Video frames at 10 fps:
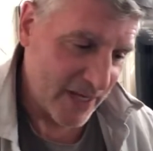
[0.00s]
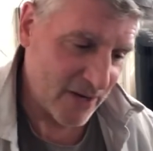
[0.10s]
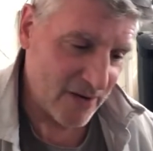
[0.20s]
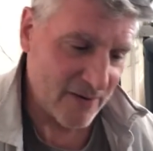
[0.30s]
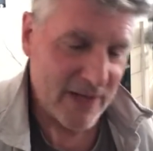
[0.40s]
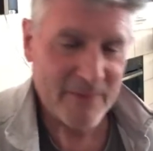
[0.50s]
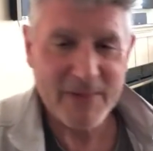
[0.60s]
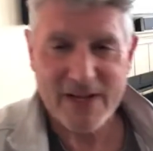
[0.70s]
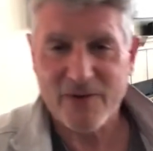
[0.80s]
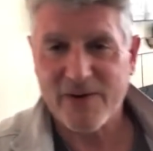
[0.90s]
you know, I'm
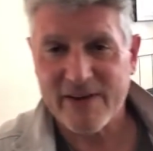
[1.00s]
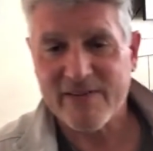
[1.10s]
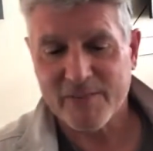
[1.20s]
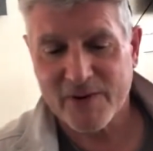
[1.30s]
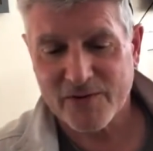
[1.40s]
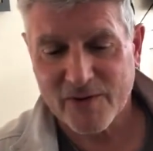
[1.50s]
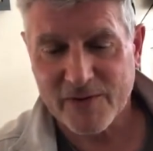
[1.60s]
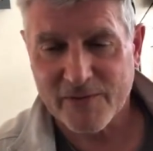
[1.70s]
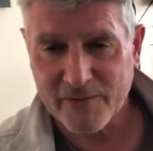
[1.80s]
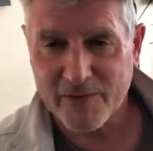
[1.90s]
not crazy about
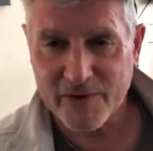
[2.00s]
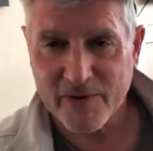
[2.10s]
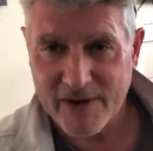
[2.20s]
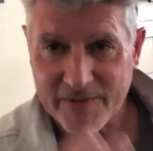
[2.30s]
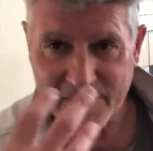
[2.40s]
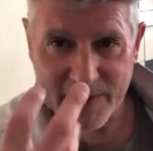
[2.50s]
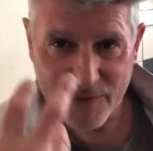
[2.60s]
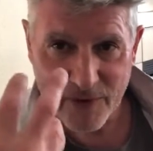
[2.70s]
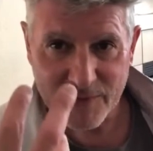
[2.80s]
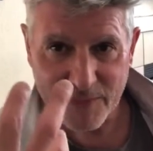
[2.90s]
drawing from a photograph. I
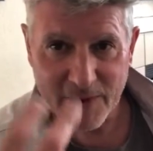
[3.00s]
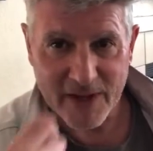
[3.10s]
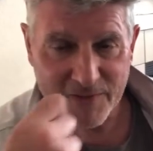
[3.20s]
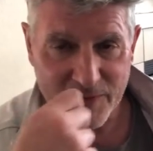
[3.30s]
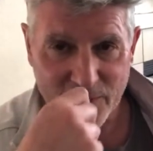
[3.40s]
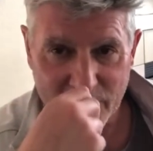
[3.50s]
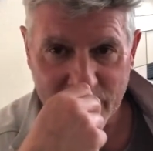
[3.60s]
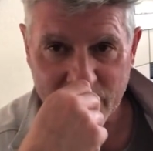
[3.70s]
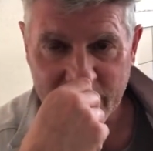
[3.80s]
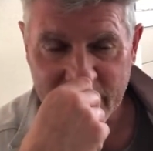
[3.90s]
think drawing from life is where
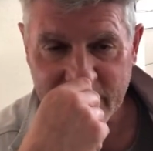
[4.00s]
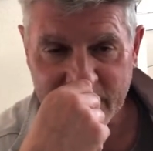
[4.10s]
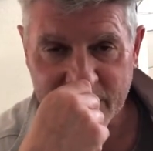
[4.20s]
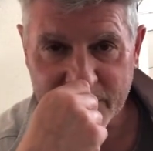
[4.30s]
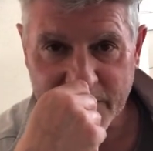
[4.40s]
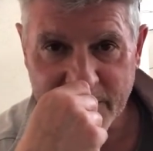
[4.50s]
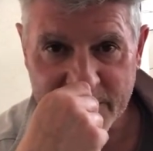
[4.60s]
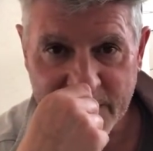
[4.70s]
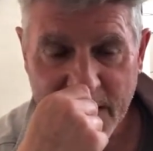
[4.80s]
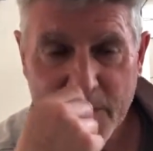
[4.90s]
you really get the
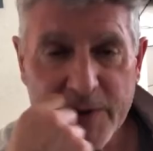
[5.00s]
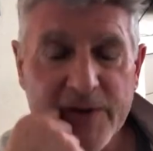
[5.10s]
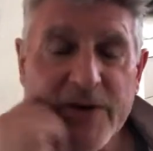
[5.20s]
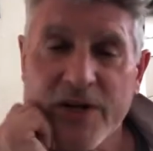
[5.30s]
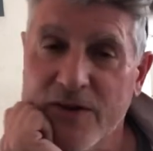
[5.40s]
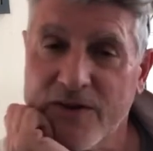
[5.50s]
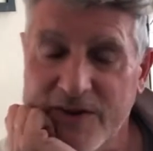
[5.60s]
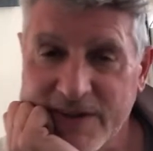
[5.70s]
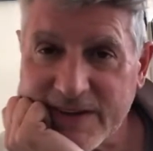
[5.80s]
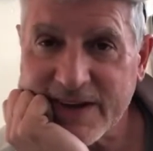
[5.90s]
experience. But they're going to
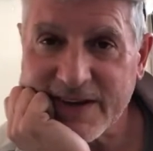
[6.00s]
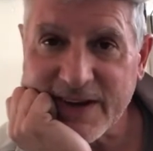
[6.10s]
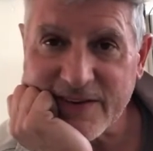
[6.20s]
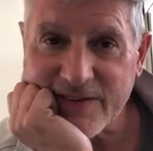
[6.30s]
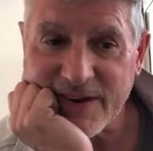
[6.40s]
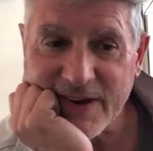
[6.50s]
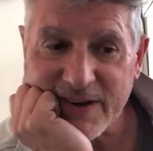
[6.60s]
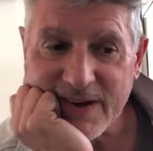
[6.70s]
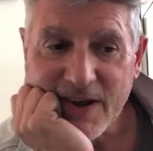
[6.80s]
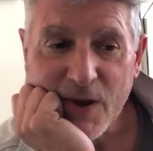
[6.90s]
learn the techniques,
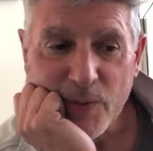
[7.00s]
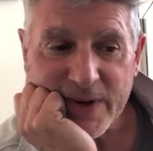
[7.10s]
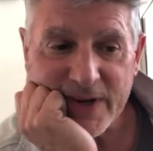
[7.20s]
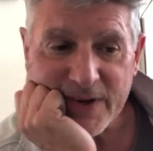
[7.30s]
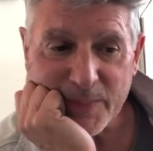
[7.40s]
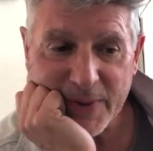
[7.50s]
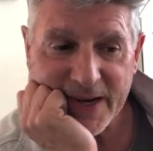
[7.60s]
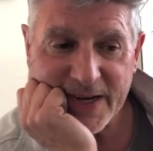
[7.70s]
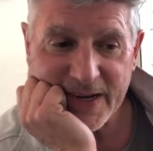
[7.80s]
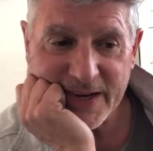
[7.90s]
and we get into
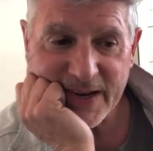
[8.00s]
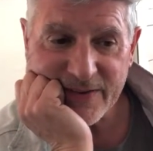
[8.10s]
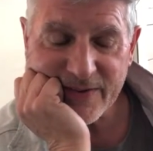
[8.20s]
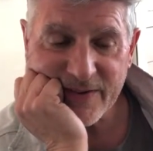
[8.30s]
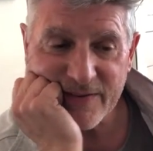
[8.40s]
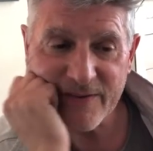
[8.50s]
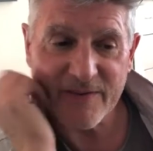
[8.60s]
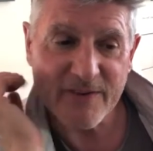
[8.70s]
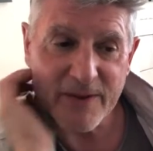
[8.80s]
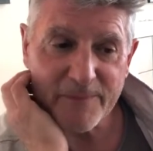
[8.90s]
painting next, as I
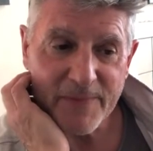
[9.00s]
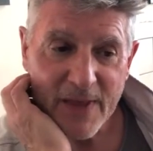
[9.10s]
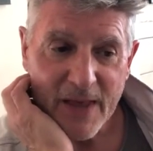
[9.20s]
said.